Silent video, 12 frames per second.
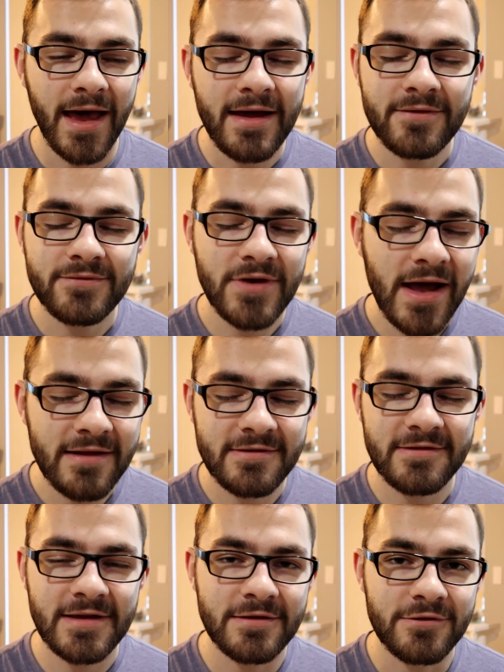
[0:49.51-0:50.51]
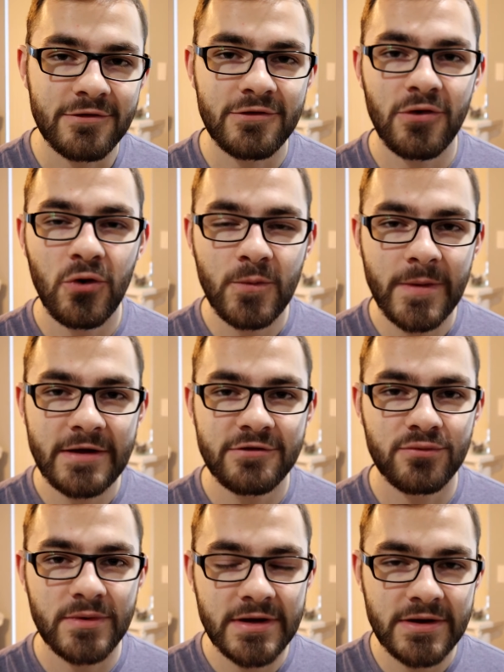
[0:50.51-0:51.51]
I have not seen so
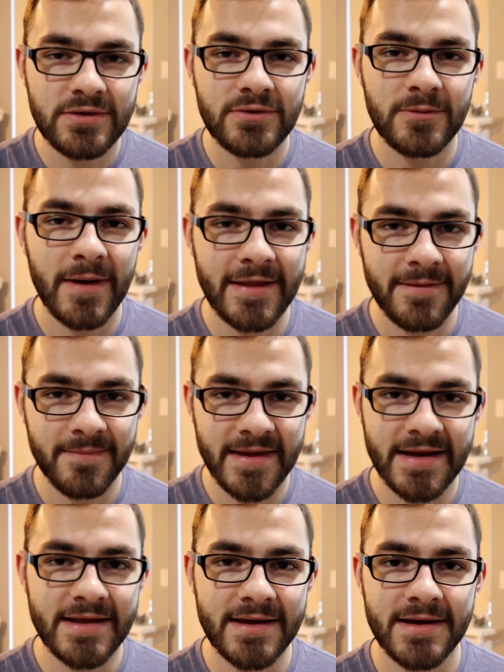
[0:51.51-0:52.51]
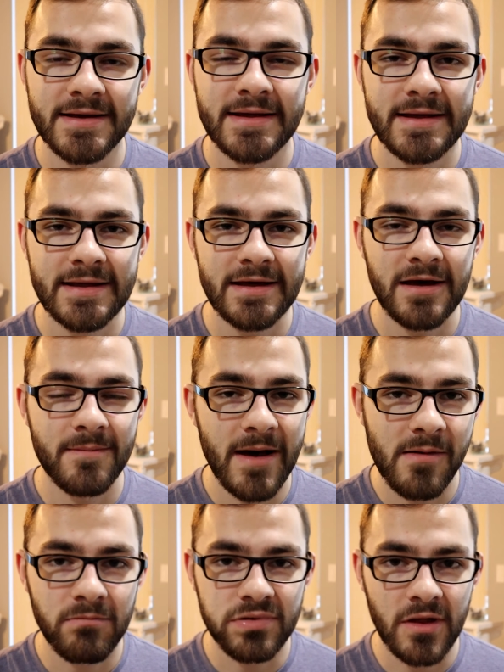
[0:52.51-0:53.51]
much ridicule by the media
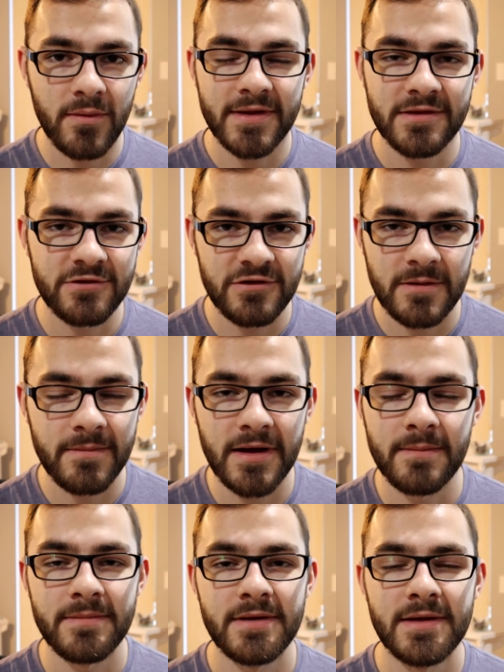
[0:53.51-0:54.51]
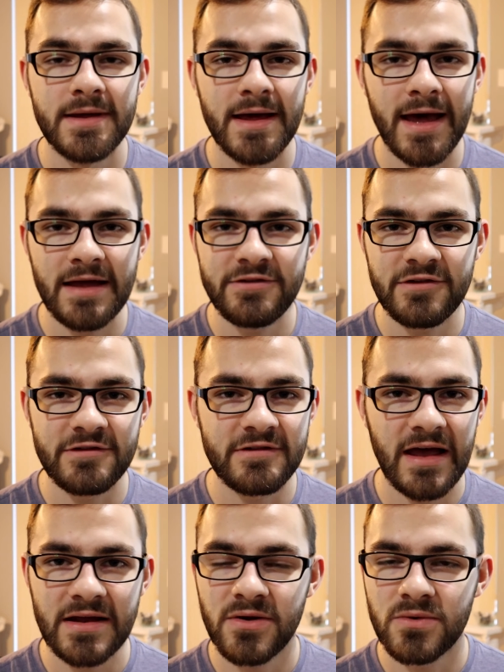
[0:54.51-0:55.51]
about blowing the ship up. I
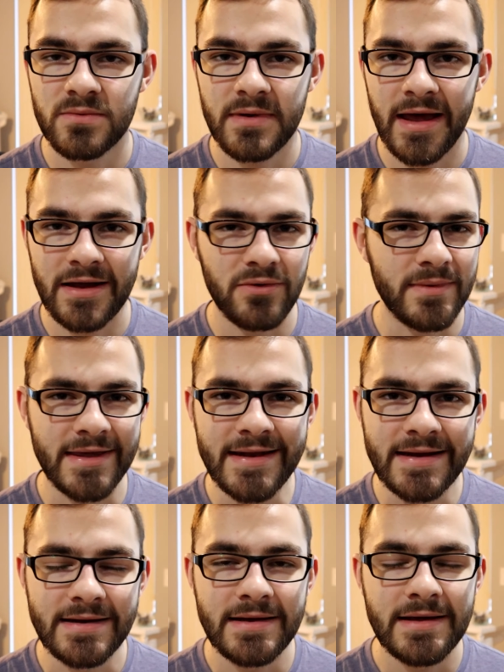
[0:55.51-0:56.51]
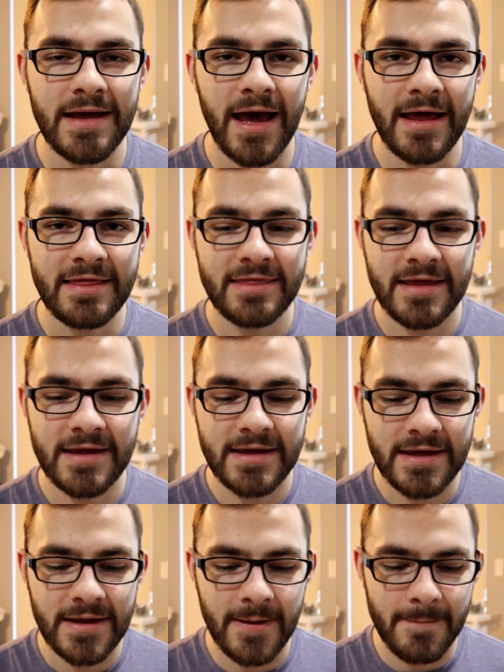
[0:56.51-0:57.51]
don't get it. I
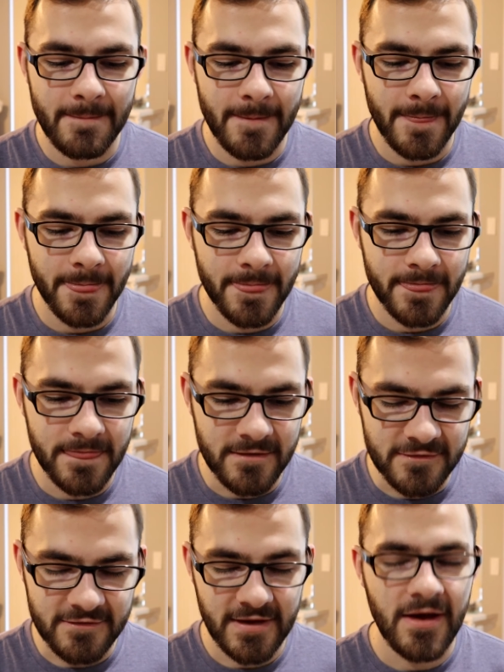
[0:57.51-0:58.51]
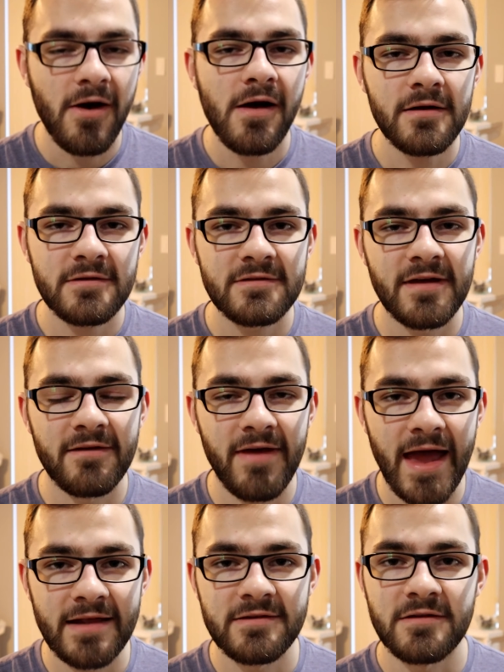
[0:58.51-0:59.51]
think the Seahawks have
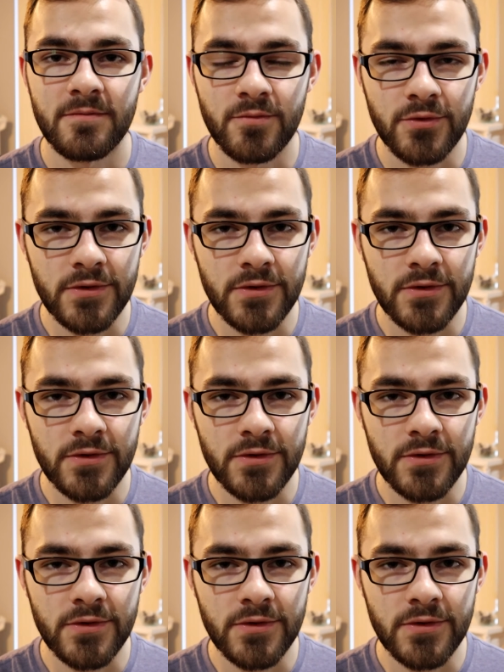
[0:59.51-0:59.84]
had some